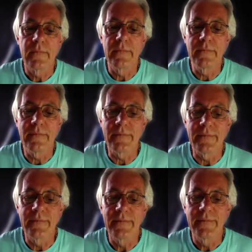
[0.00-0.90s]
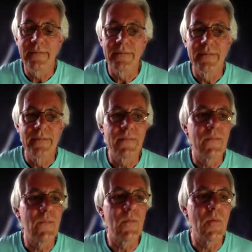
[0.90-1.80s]

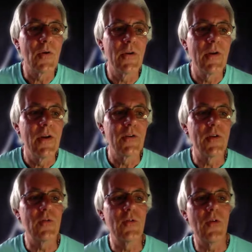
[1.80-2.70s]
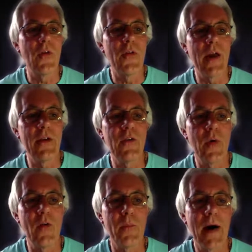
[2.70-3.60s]
What are children under the age of
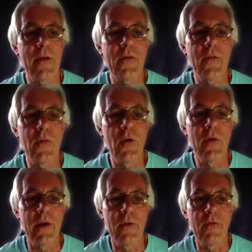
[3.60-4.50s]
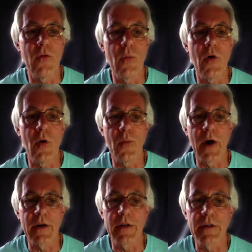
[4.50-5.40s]
12 banned from doing in football
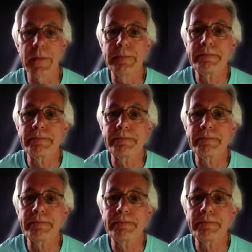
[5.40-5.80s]
practice?